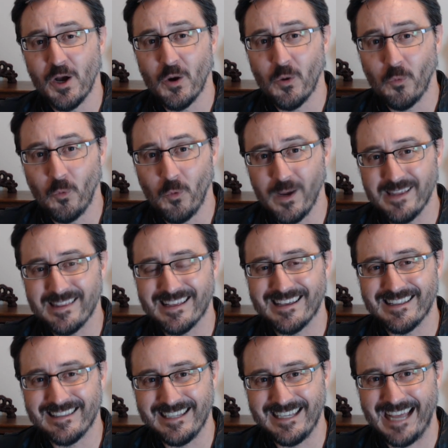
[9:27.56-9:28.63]
with
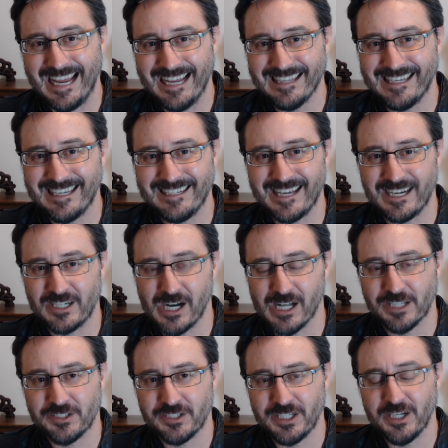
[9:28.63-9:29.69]
the alien
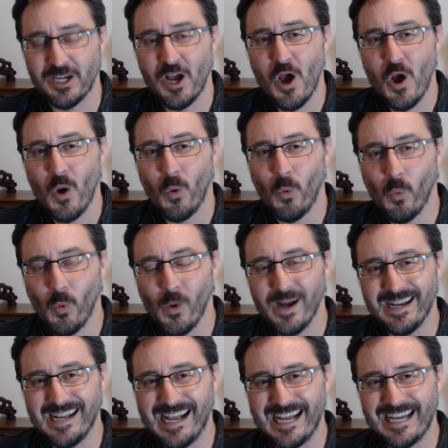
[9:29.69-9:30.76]
technology.
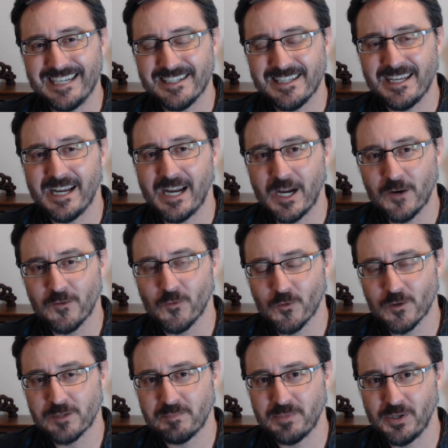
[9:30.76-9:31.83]
What has the Air
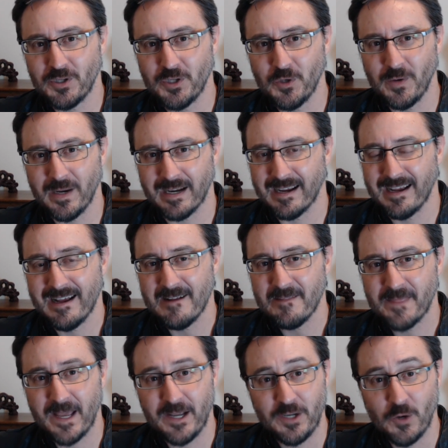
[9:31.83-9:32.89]
Force been doing?
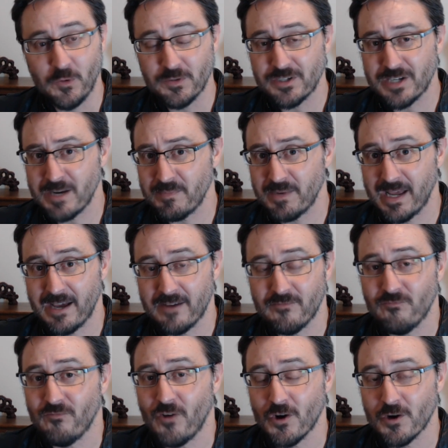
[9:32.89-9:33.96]
They don't seem to have
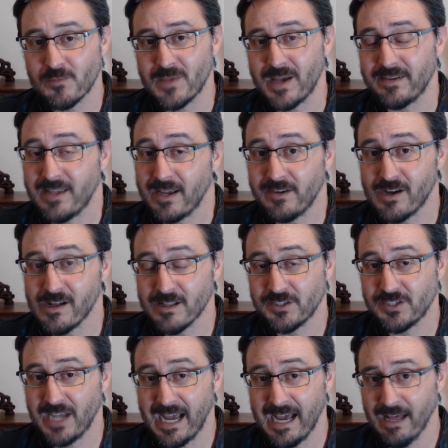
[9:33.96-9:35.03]
farmed that
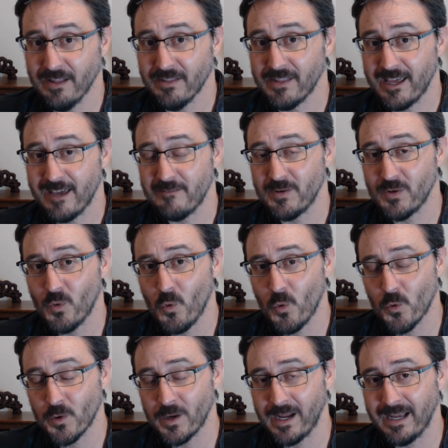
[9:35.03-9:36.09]
technology out. They have been
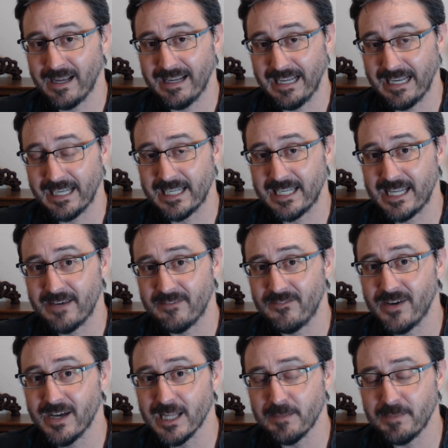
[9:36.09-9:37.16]
hoarding it and
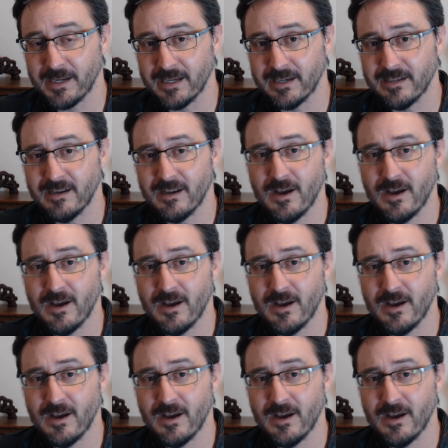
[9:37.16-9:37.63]
developing it.